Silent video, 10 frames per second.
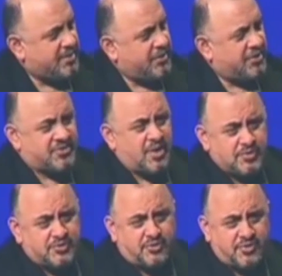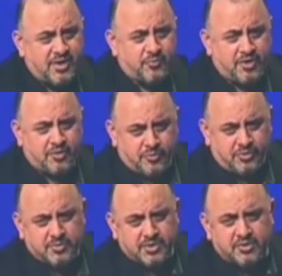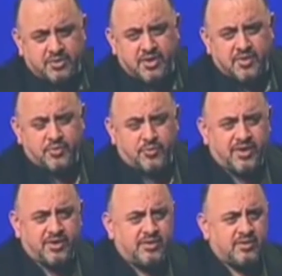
Because up until then, we had really been looking at the way